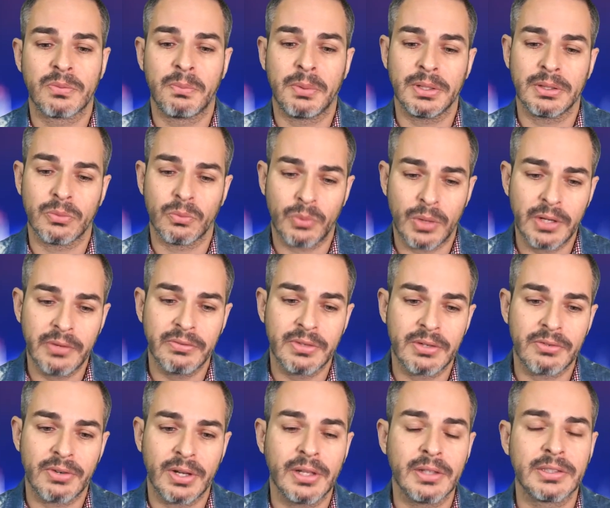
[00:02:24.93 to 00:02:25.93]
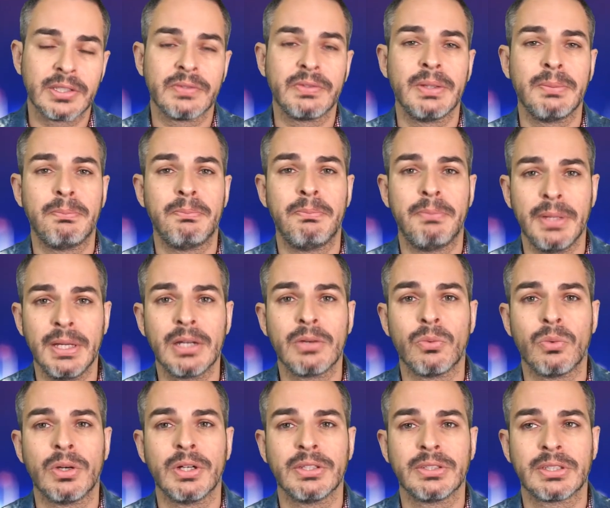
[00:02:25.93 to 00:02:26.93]
But one of the relatively big
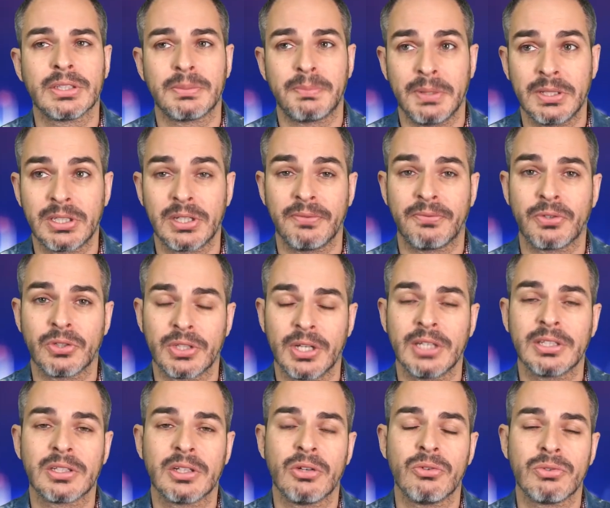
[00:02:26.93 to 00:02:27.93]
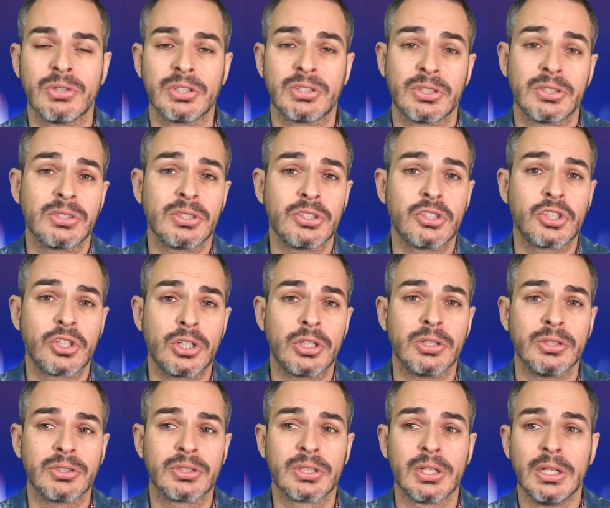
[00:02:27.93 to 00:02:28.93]
ones, especially for Tesla owners, is
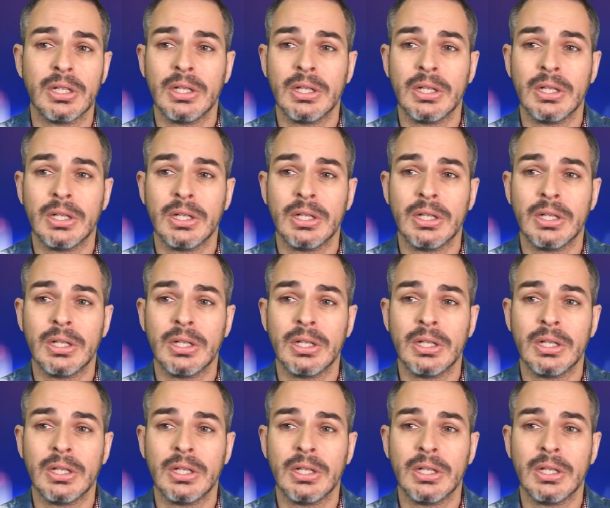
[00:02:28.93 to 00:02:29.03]
insurance.